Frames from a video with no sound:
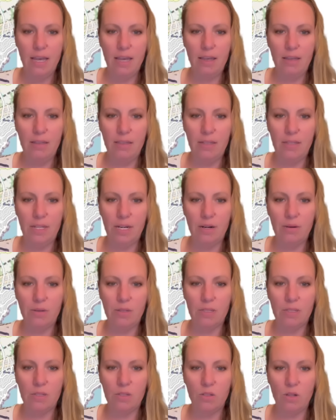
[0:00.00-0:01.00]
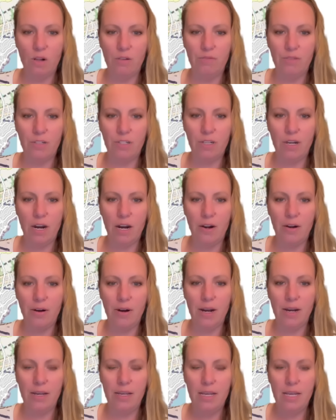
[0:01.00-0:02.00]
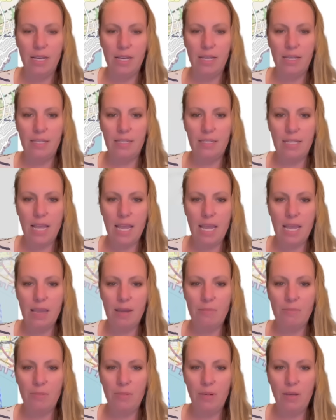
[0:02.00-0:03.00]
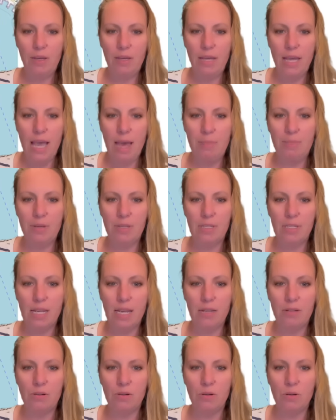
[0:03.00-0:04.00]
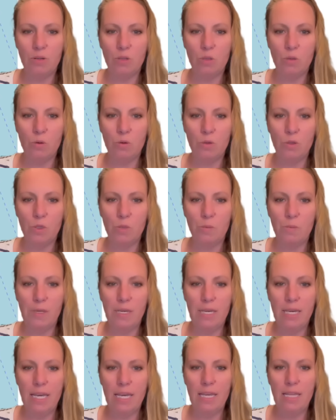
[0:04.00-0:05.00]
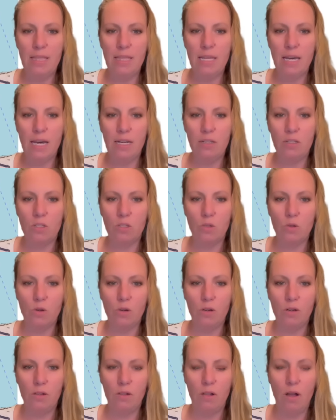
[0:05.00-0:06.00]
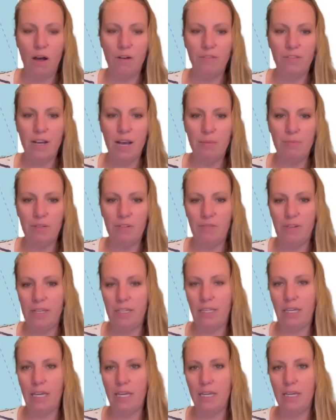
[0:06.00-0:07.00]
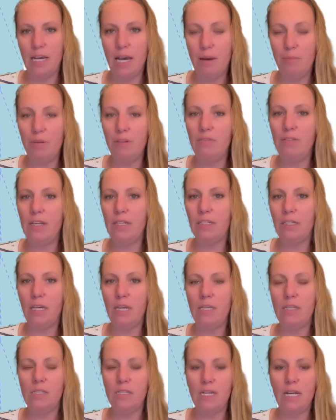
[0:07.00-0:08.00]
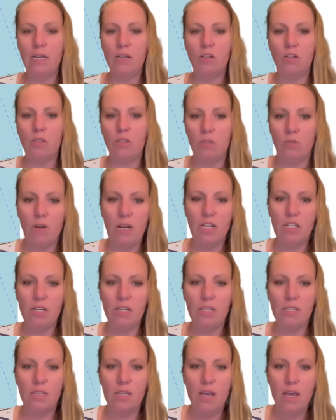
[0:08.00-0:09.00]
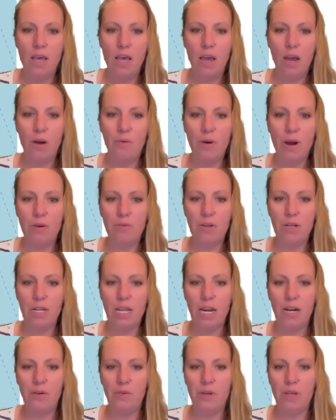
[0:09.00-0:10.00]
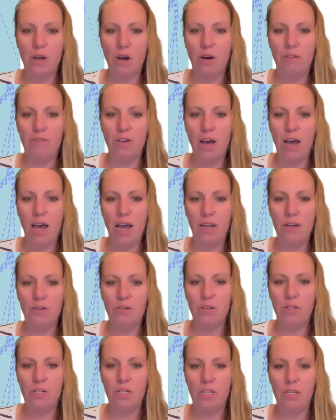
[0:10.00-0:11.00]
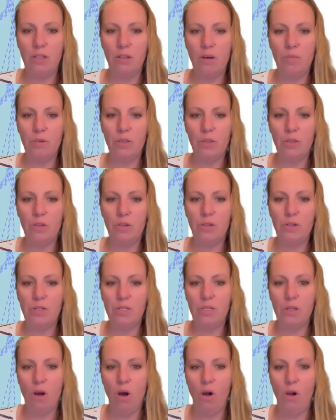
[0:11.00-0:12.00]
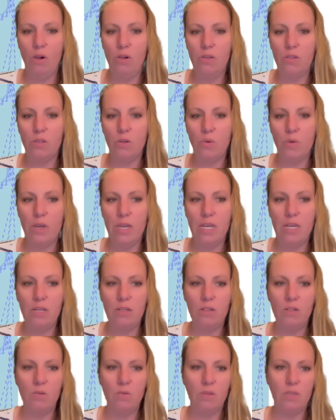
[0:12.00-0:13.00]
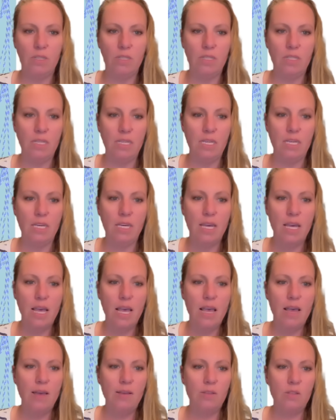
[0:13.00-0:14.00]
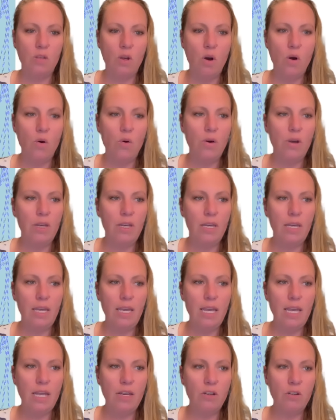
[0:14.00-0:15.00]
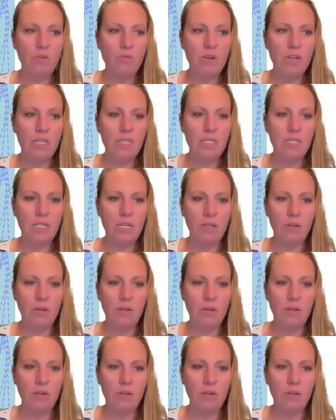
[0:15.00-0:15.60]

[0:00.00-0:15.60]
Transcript: There is the solfatara. Same epicenter, so to speak, in that circle of Campi Flegrei. Campi Flegrei stretches around an area of 100 kilometers also into the sea. So interesting